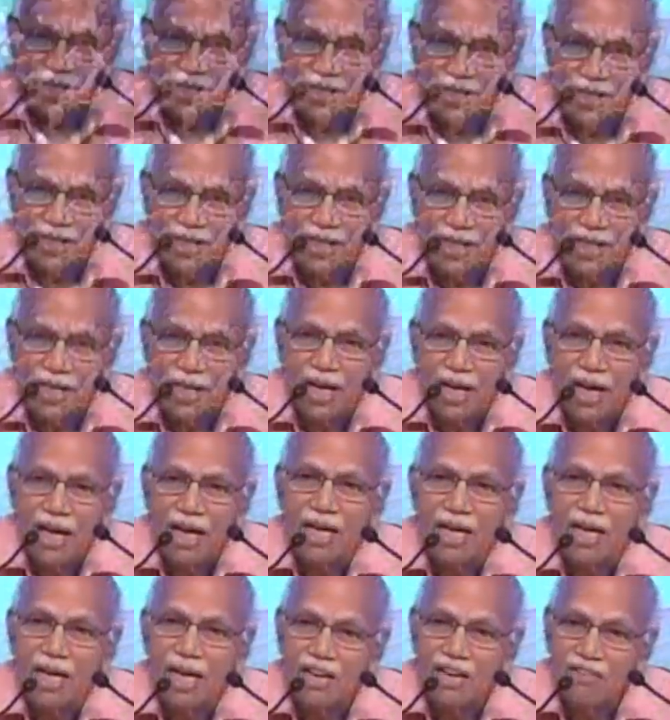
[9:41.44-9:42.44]
And life
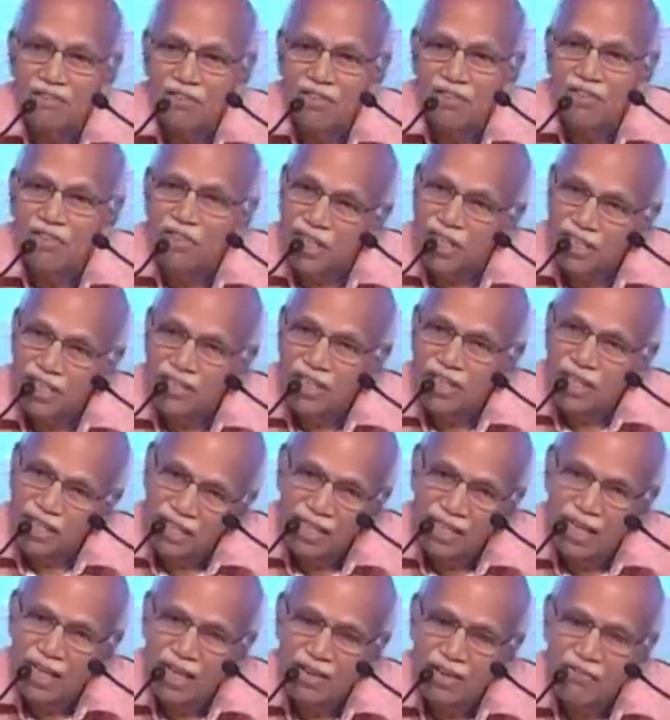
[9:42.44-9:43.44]
is to touch another life
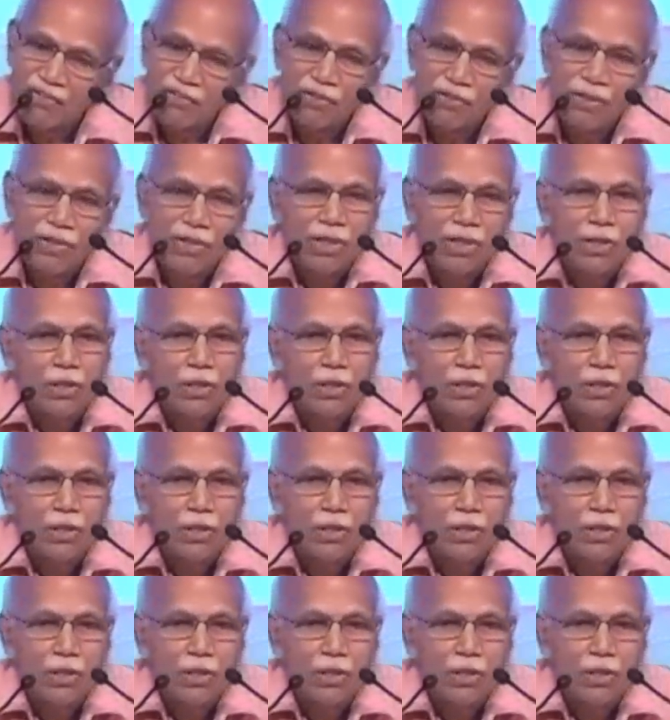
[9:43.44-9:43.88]
to show